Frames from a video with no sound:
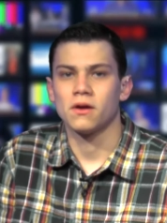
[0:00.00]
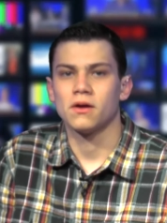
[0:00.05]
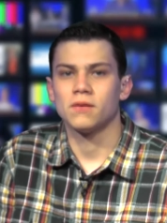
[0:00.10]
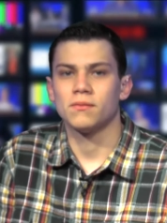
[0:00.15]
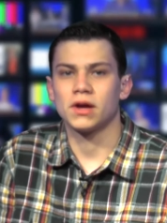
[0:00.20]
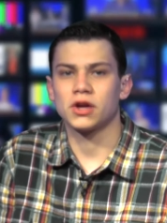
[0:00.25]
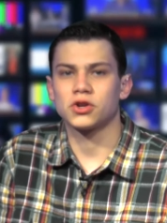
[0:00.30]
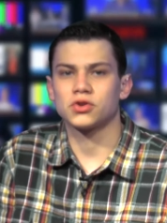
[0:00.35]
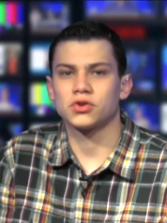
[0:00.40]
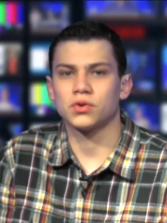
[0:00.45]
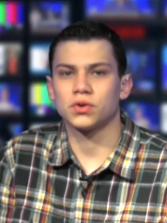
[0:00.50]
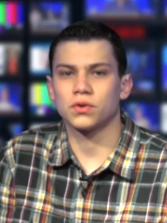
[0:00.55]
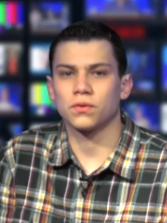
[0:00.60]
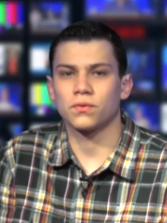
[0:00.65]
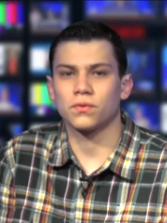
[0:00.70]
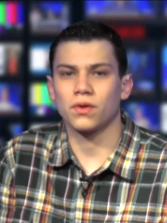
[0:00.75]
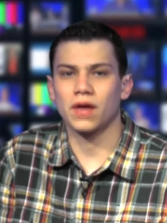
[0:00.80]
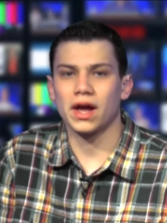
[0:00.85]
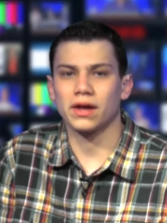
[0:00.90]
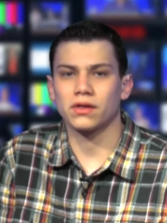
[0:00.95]
Make sure to
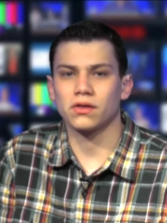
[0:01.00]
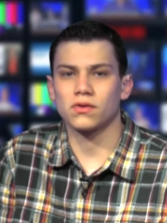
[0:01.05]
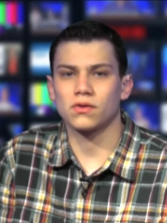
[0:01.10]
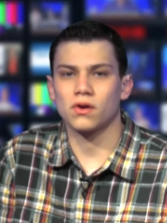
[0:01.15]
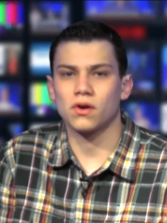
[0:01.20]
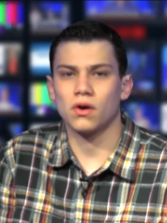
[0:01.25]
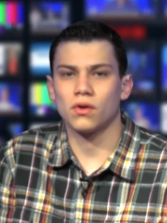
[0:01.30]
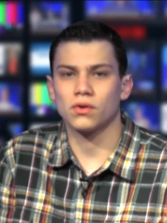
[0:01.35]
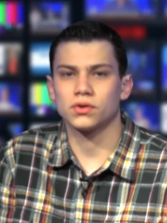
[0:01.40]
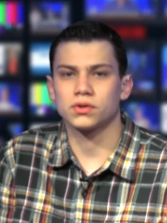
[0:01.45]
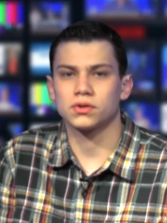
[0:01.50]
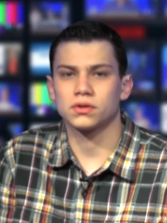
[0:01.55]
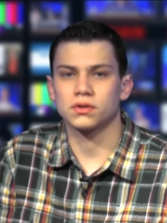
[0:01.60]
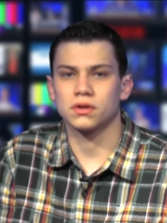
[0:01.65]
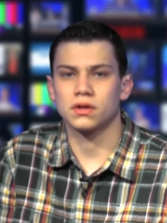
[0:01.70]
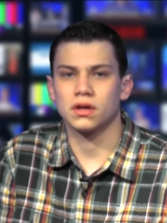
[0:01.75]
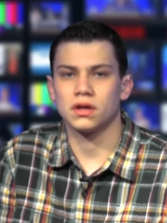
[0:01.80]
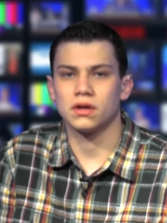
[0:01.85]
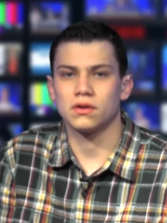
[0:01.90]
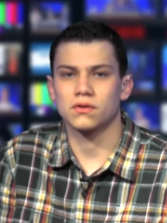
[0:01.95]
flag the,
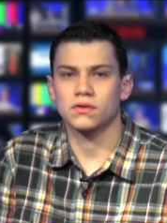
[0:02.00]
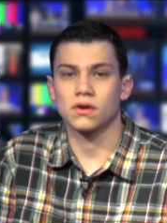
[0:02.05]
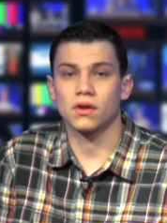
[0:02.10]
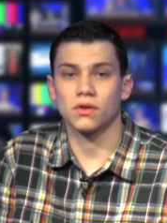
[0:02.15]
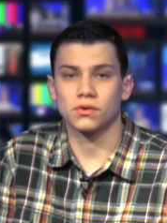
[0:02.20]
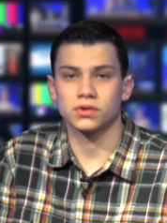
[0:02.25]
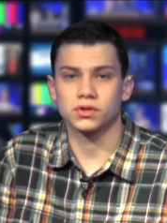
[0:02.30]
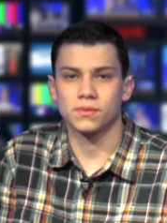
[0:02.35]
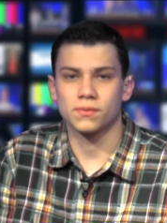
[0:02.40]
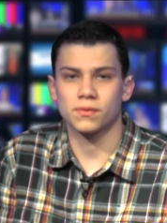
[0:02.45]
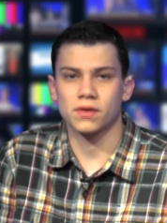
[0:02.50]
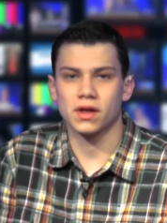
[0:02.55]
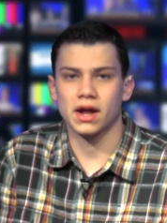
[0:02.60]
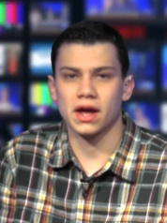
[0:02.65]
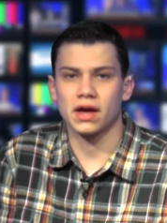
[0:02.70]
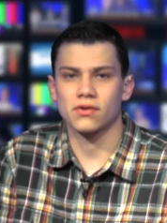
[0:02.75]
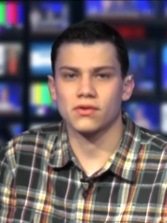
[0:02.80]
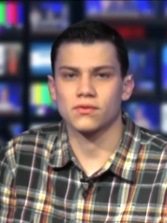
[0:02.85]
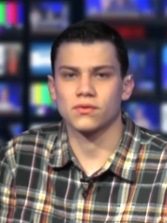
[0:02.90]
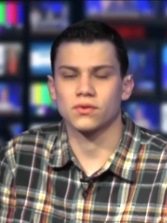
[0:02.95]
the scholarships that
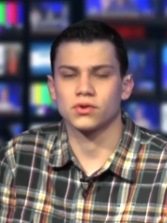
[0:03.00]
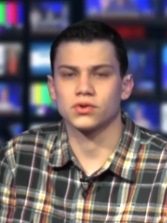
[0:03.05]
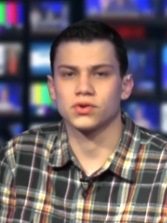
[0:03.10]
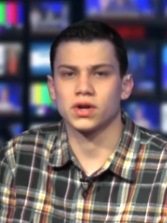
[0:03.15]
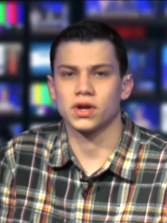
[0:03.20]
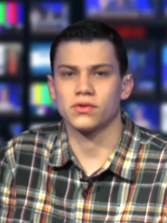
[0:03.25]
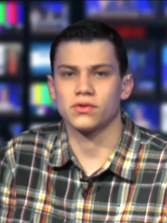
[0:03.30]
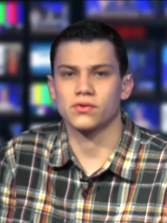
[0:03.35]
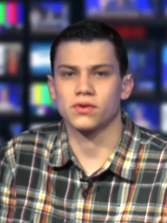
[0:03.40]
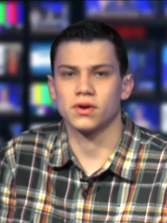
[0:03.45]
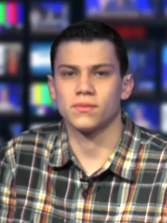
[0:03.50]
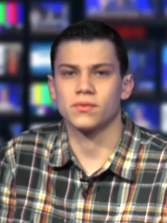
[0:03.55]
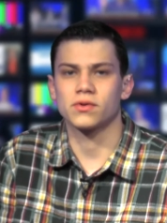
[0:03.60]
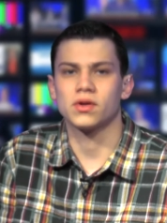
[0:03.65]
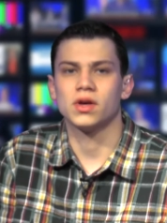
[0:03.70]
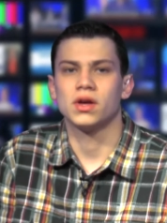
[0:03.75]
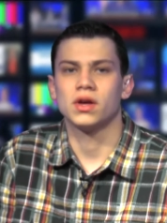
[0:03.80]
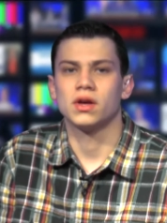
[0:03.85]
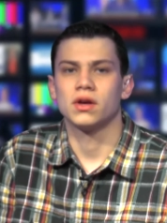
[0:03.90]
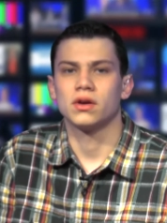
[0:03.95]
ask for transcripts
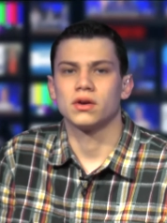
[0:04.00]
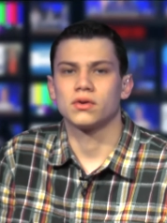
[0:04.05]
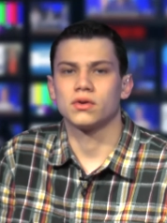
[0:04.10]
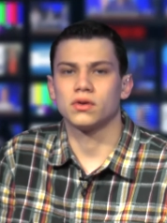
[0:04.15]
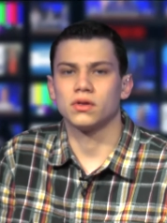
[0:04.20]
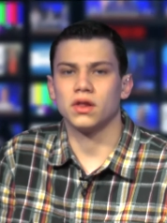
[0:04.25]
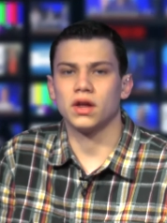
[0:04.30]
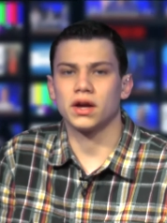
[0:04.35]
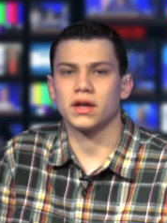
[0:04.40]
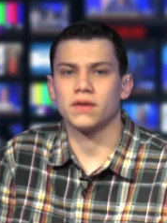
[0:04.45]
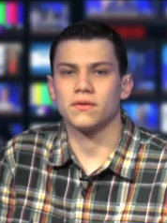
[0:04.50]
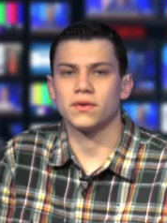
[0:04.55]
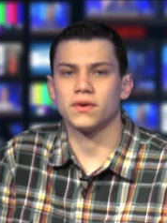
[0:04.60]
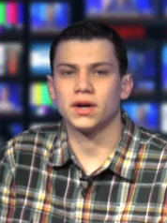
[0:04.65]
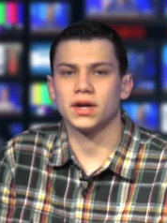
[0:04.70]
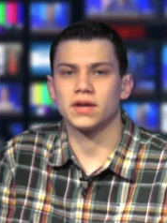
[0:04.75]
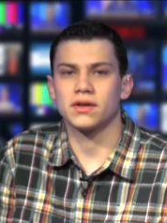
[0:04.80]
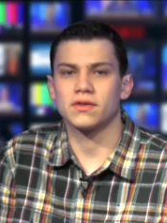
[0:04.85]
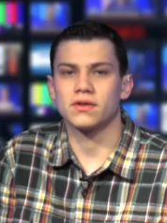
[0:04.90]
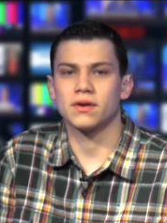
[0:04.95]
Good luck in
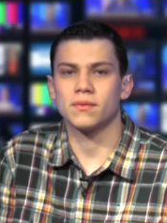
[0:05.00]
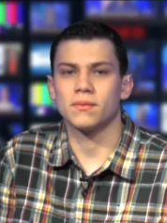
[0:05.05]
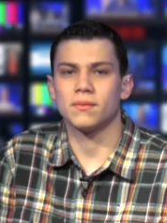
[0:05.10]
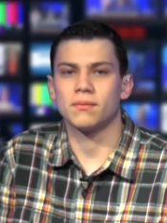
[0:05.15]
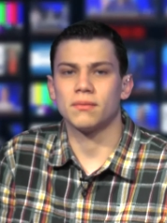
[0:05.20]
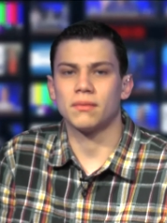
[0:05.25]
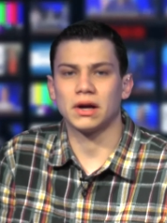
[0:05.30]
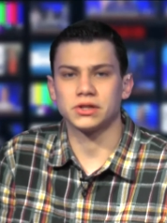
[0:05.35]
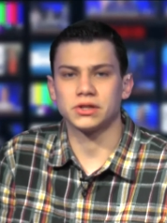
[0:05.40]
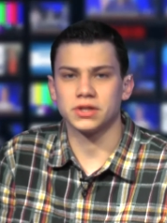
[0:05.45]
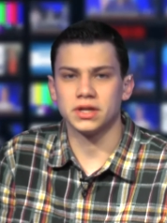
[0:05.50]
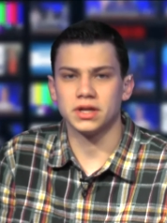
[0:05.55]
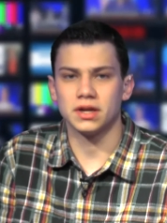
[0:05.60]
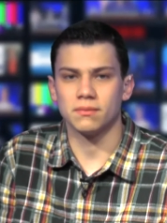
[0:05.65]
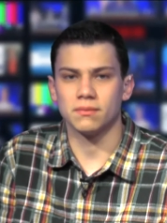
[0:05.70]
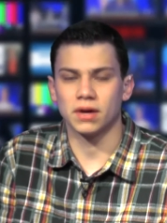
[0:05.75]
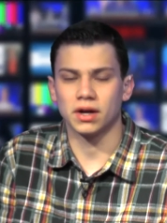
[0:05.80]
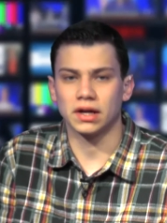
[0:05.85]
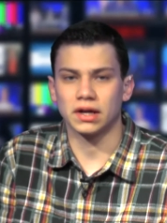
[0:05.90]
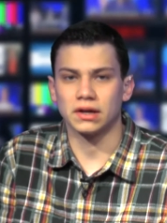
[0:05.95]
finding some much needed
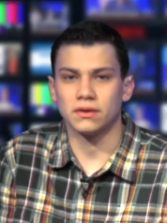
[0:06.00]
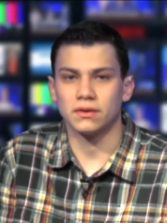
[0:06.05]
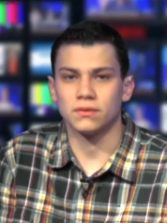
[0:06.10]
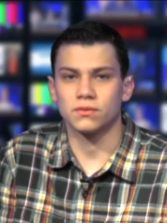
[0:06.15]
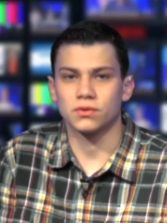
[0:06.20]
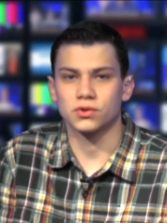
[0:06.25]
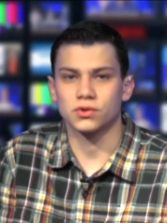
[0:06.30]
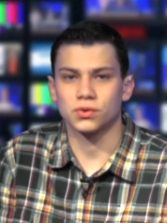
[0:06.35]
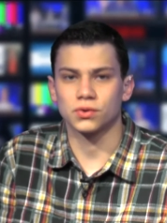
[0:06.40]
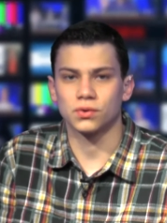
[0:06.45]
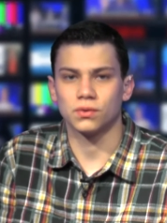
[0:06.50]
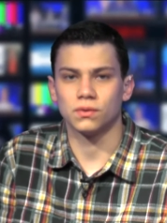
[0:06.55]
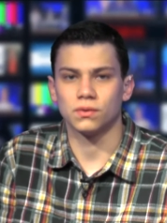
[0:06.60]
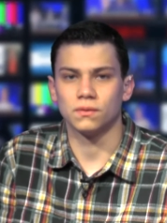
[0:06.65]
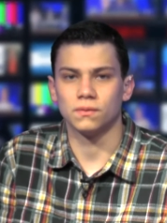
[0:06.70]
money for school.